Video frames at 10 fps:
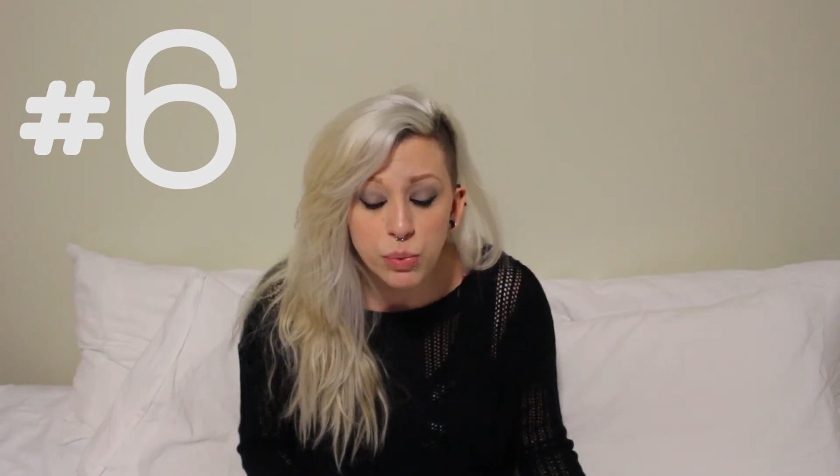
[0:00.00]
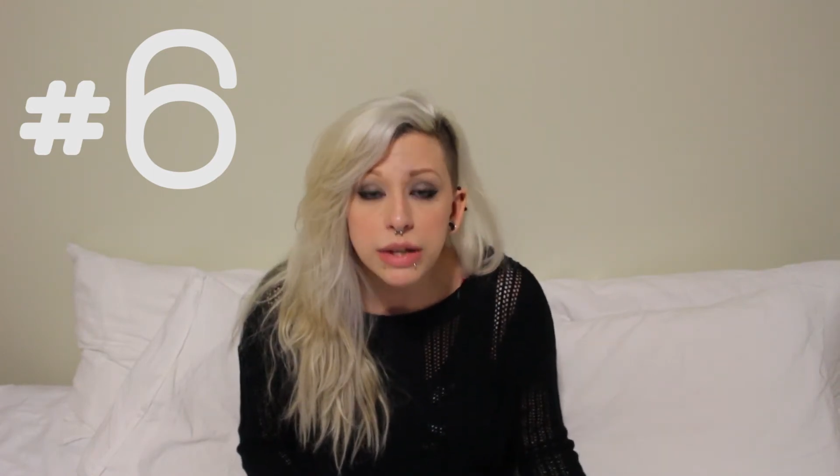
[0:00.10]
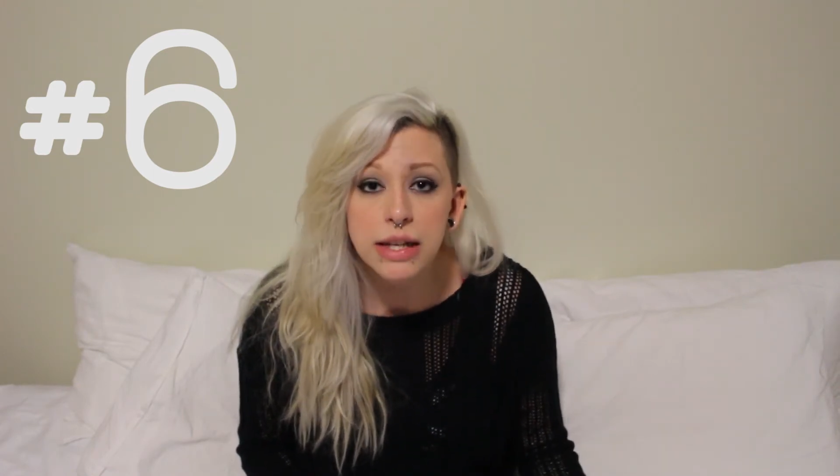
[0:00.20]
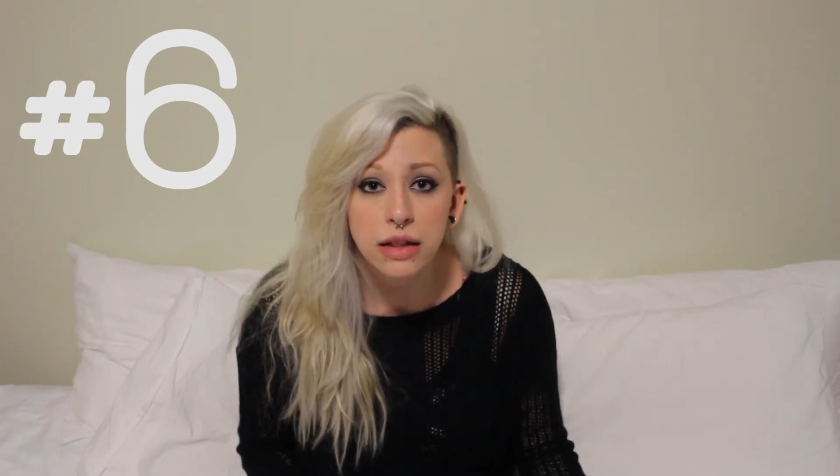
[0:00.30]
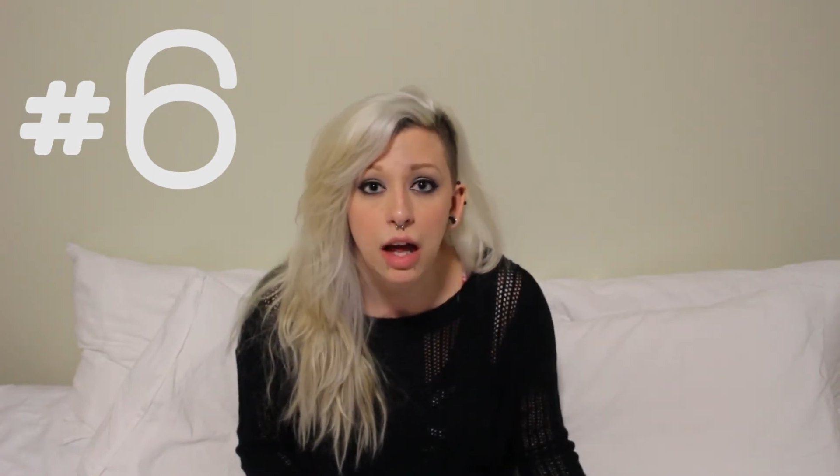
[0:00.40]

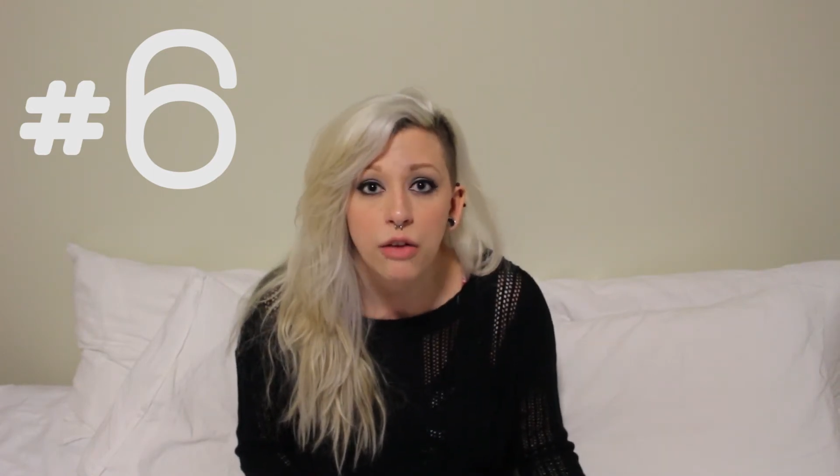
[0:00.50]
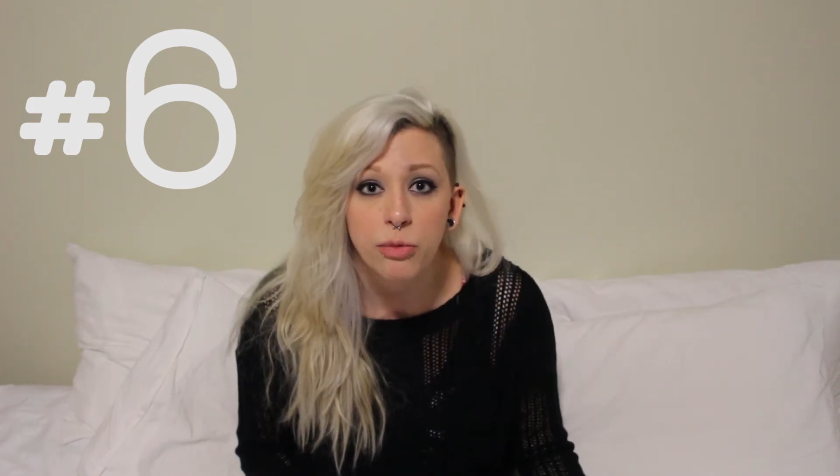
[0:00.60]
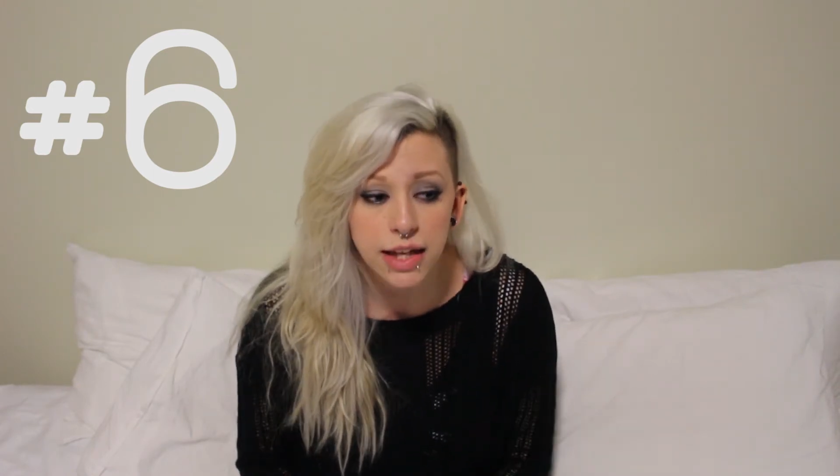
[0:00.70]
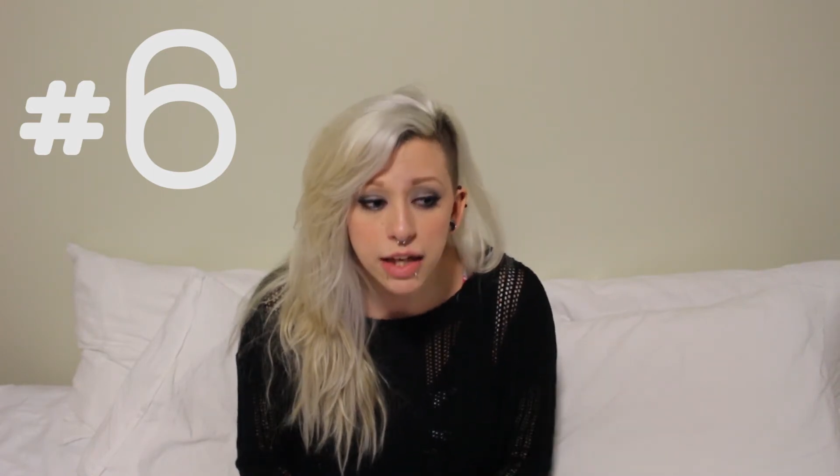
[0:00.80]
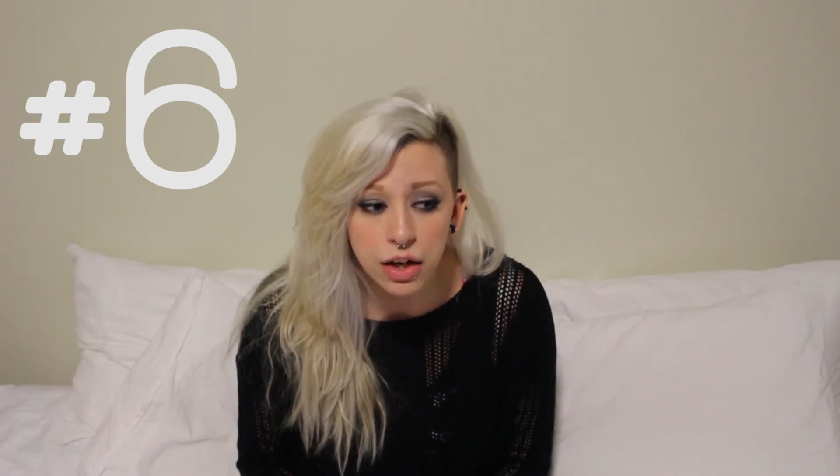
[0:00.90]
really
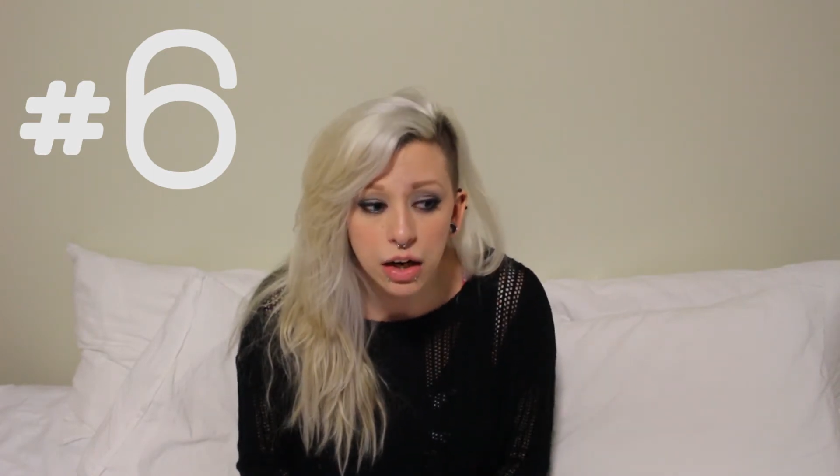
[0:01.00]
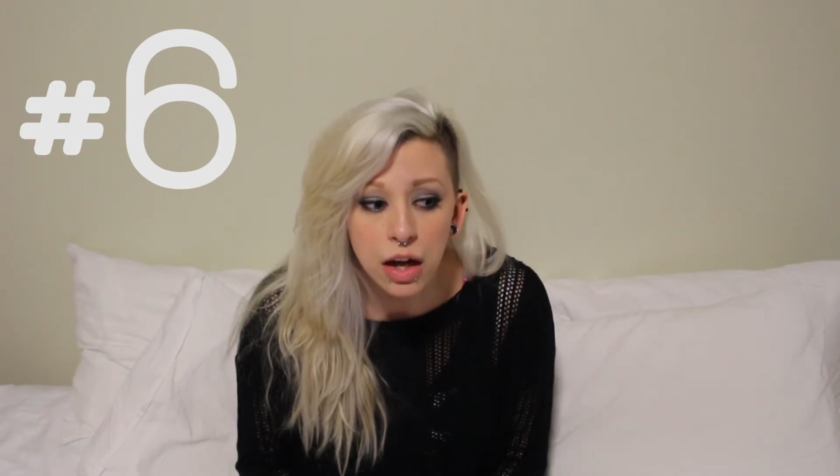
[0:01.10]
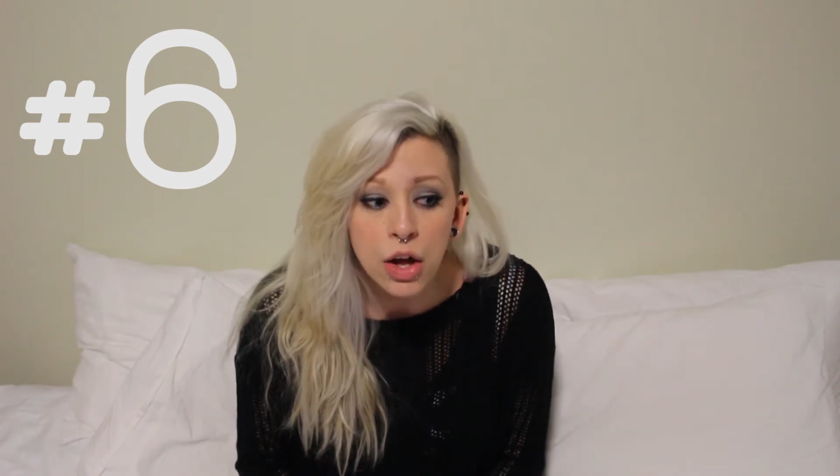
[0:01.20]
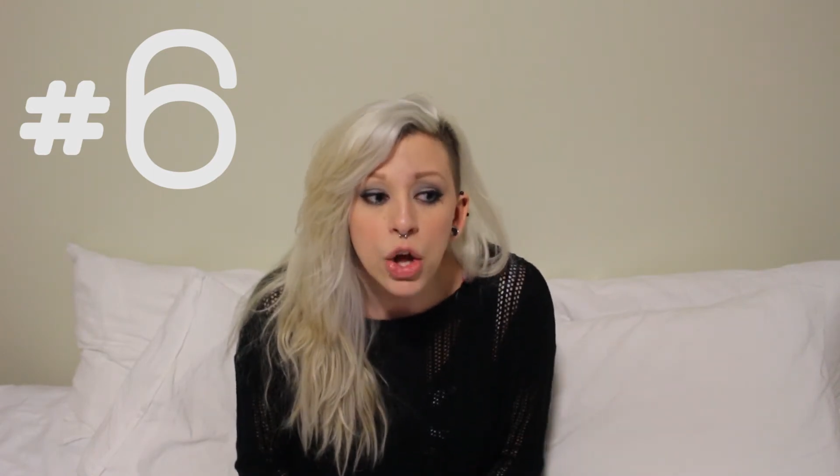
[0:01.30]
love here.